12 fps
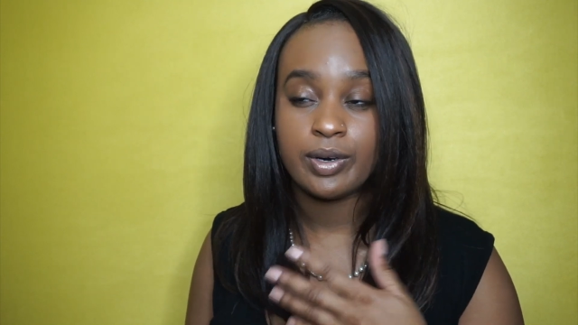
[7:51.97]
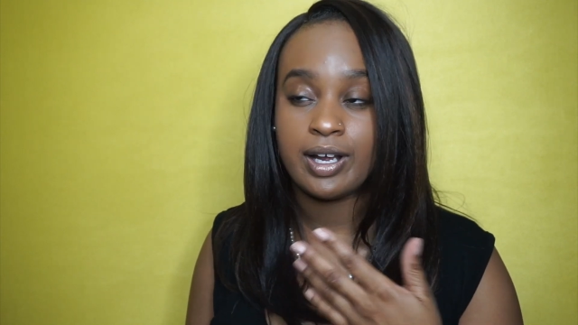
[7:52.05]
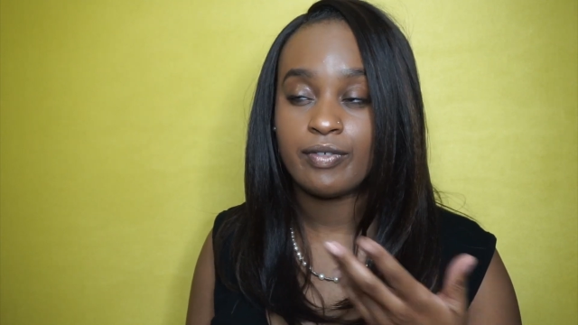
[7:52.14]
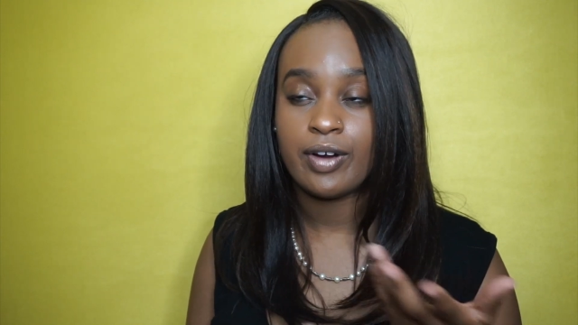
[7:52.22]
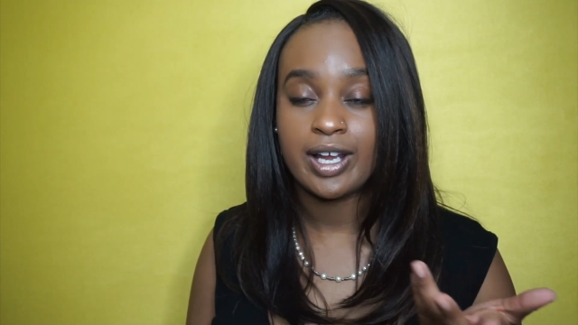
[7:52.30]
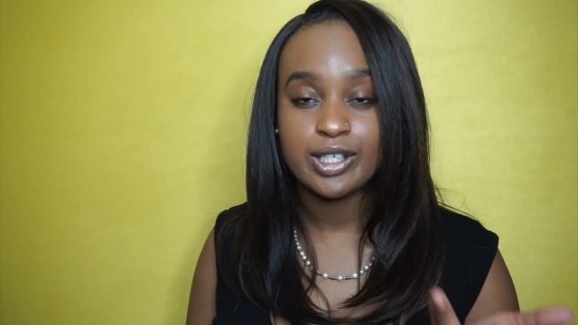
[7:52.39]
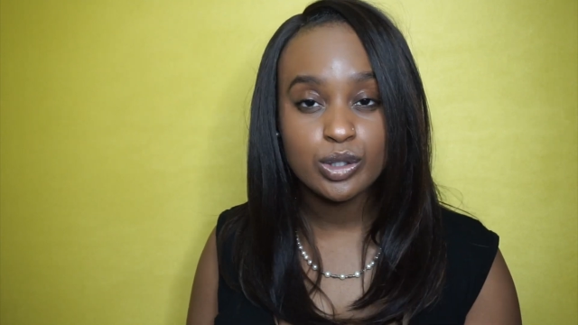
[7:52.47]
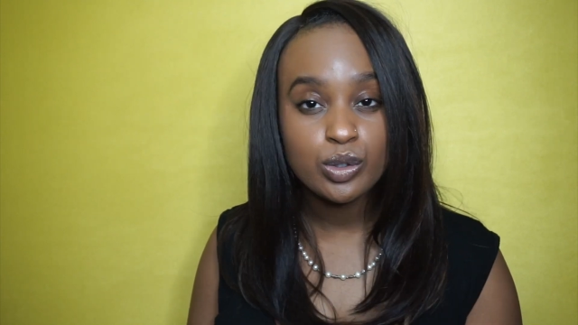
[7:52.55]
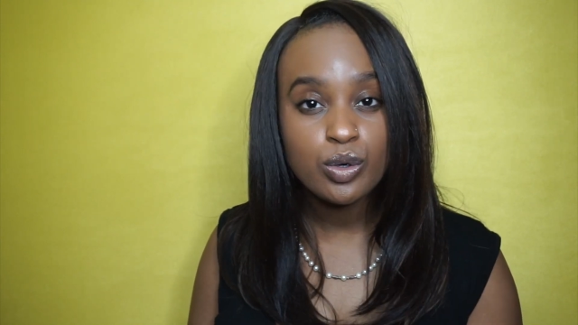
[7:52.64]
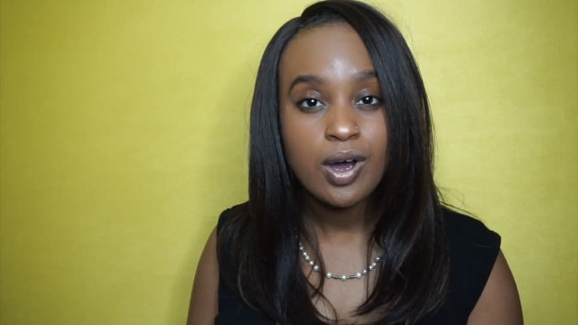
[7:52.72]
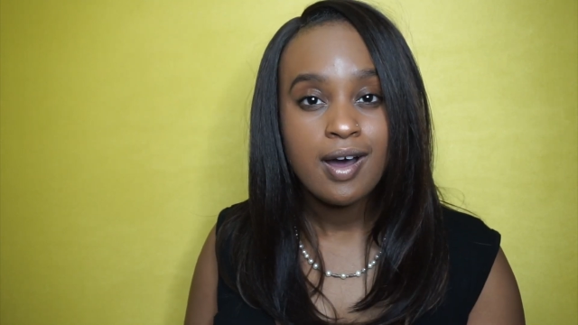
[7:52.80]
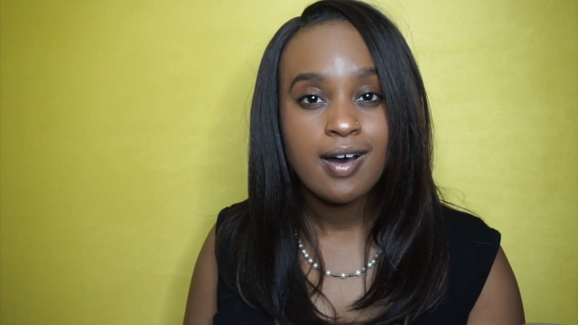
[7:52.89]
whenever I
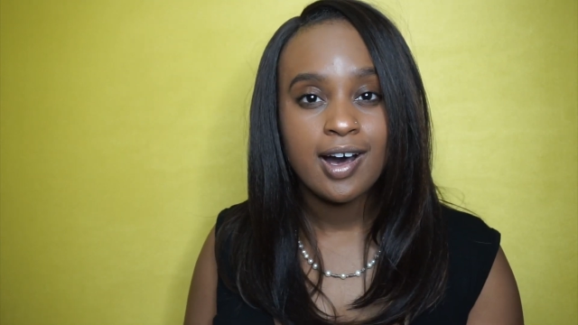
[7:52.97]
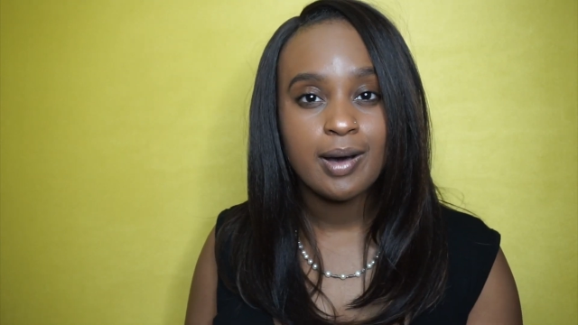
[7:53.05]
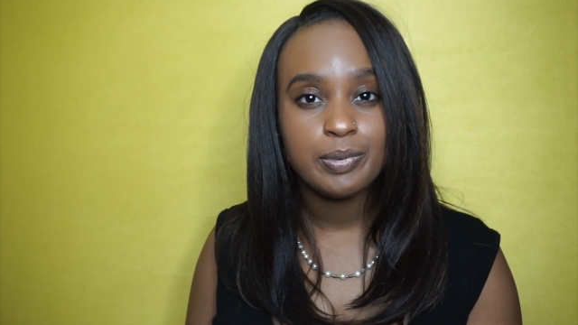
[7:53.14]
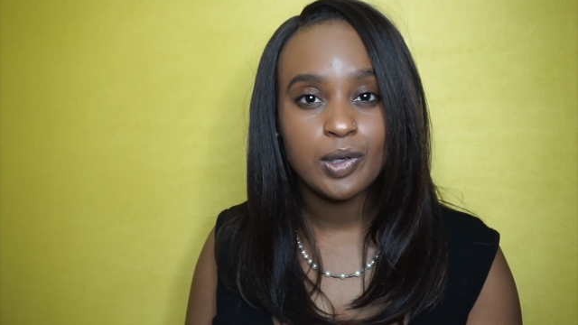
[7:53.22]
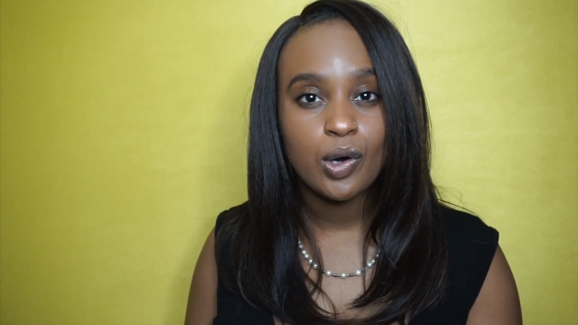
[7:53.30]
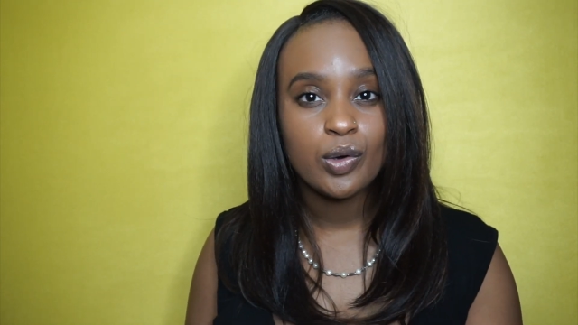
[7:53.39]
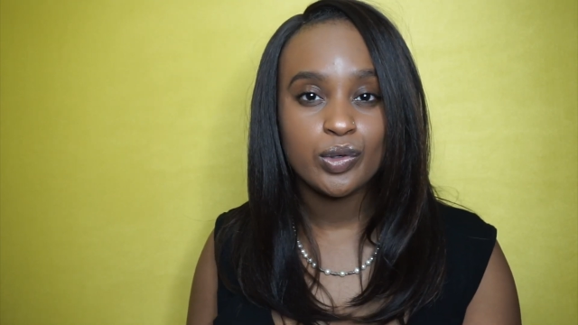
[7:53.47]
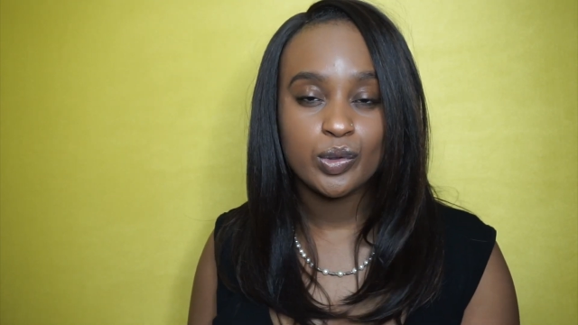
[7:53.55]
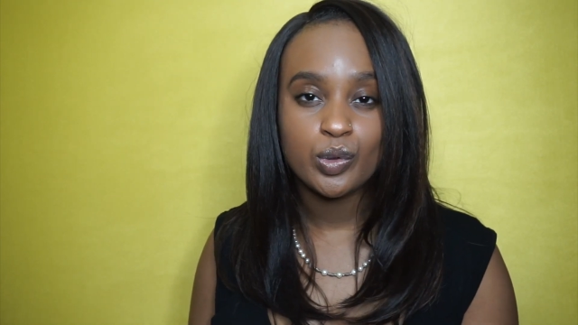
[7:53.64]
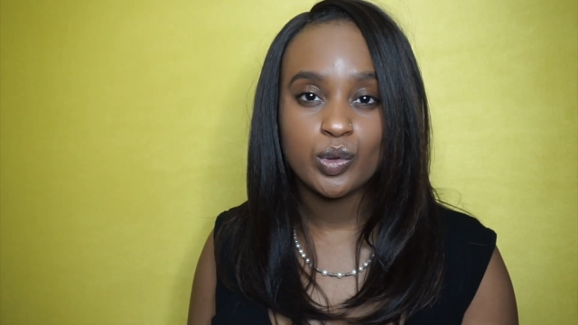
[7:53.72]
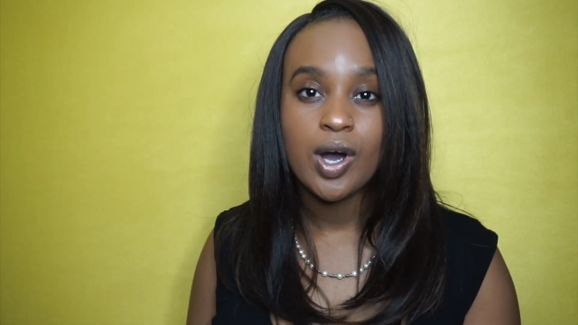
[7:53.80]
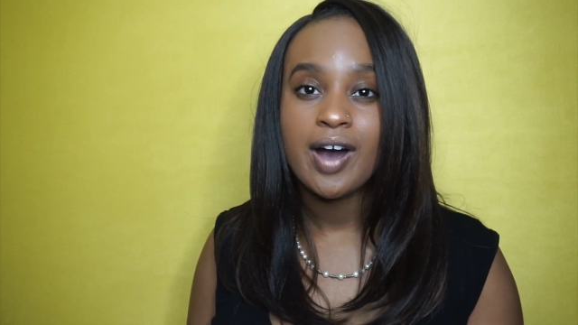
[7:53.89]
do upload
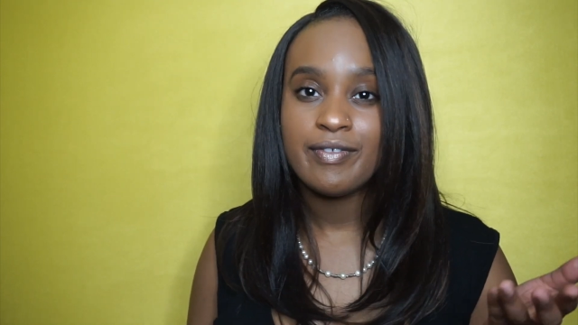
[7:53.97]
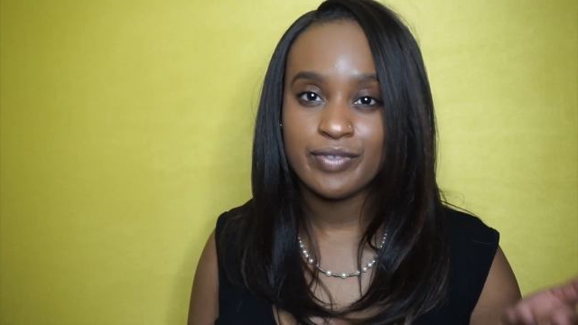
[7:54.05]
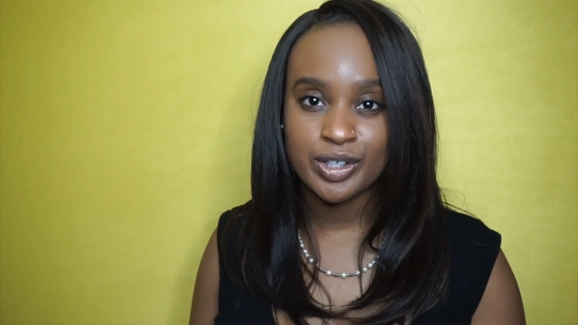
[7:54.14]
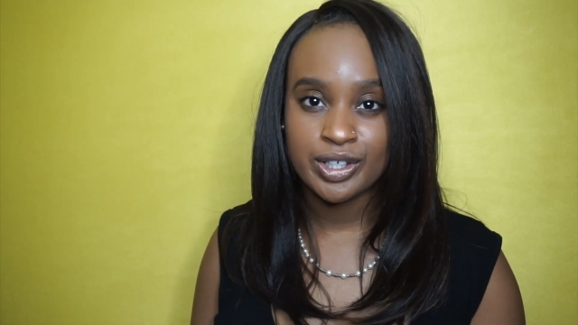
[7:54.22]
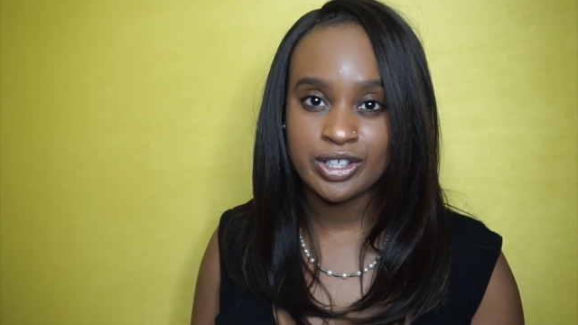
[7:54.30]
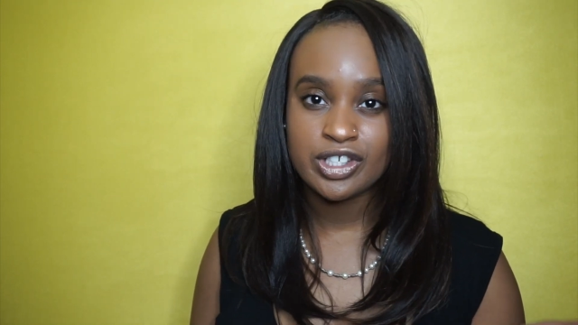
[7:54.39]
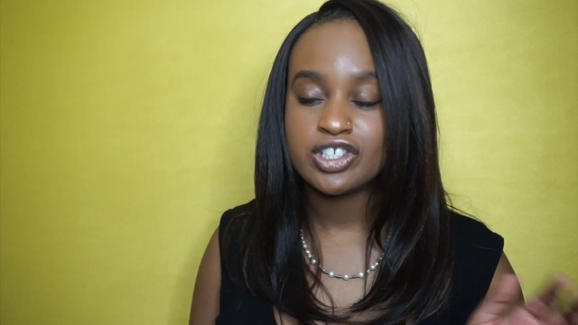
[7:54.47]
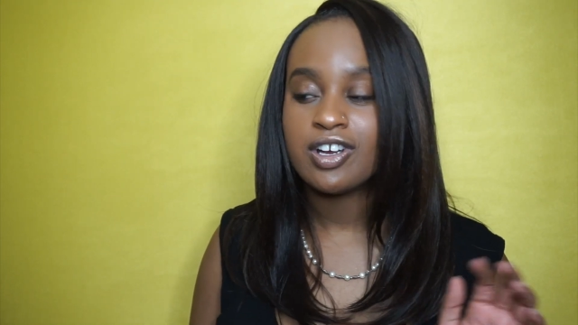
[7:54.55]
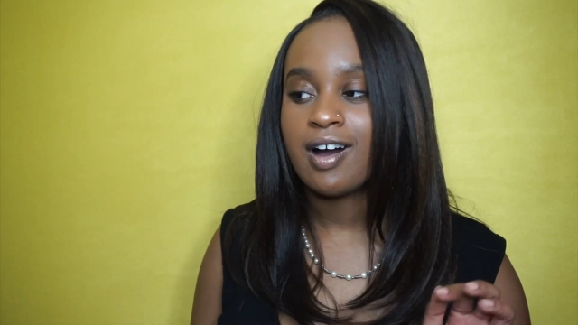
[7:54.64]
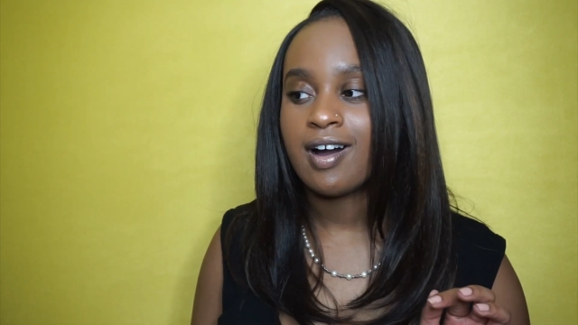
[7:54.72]
new footage,